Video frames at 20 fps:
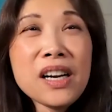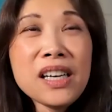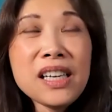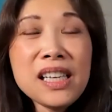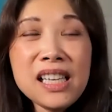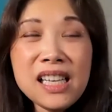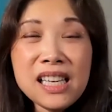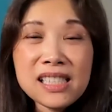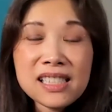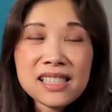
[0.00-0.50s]

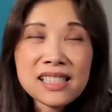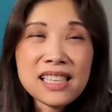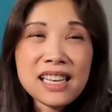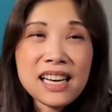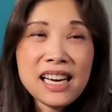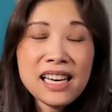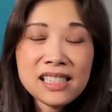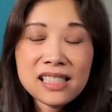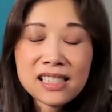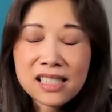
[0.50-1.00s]
funny is
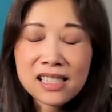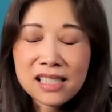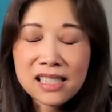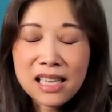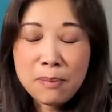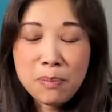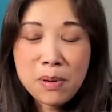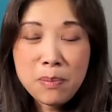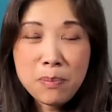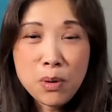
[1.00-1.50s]
Diane's is
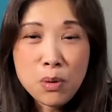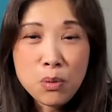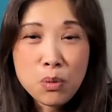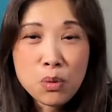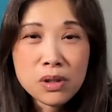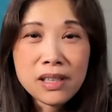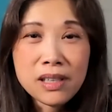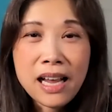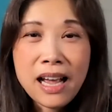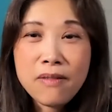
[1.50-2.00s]
that people
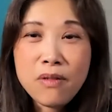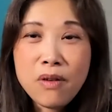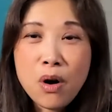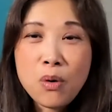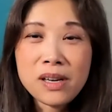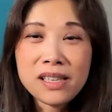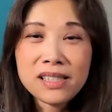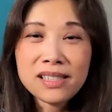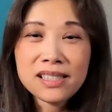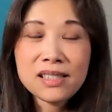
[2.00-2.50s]
wouldn't have
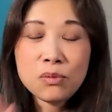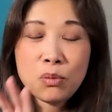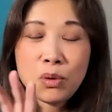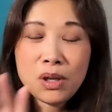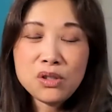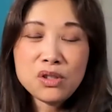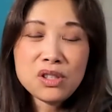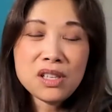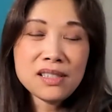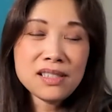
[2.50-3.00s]
always what
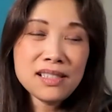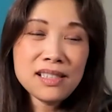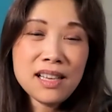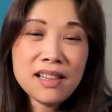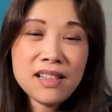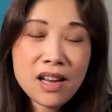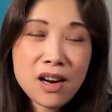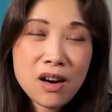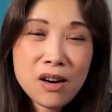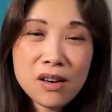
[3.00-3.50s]
you just
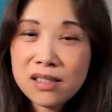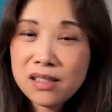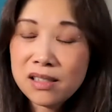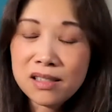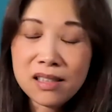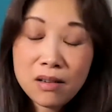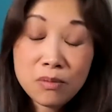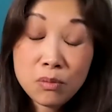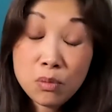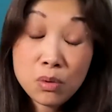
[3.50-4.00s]
said there is
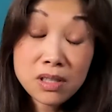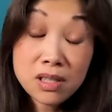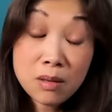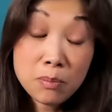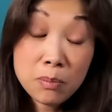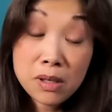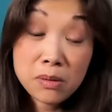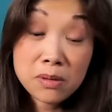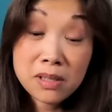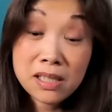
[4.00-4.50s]
not what
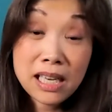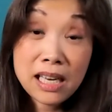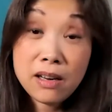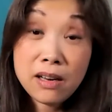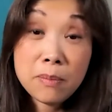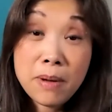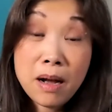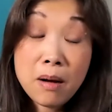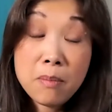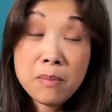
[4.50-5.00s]
somebody would say
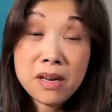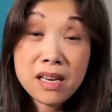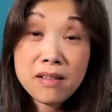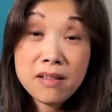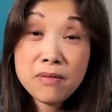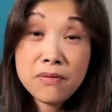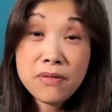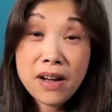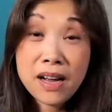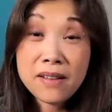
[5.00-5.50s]
about me
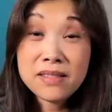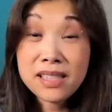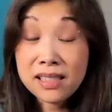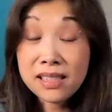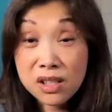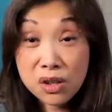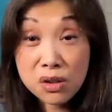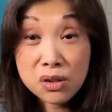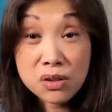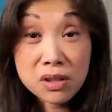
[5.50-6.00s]
even five,
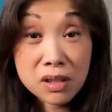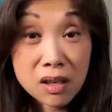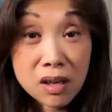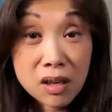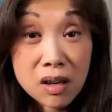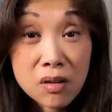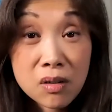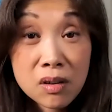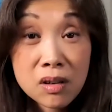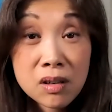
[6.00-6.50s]
six years ago.
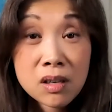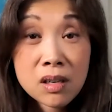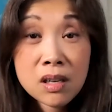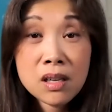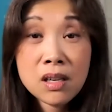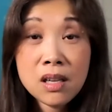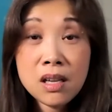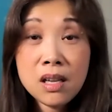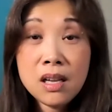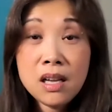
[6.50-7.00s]

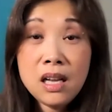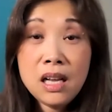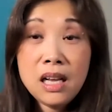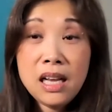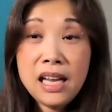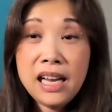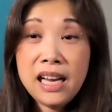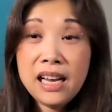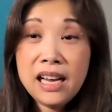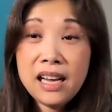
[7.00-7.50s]

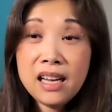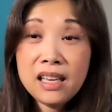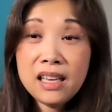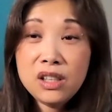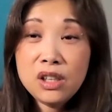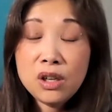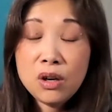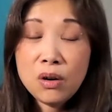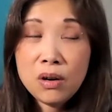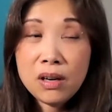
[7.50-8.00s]

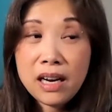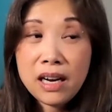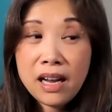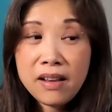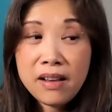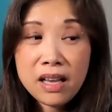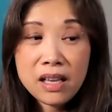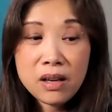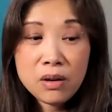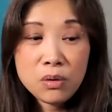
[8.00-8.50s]
And you know, and I,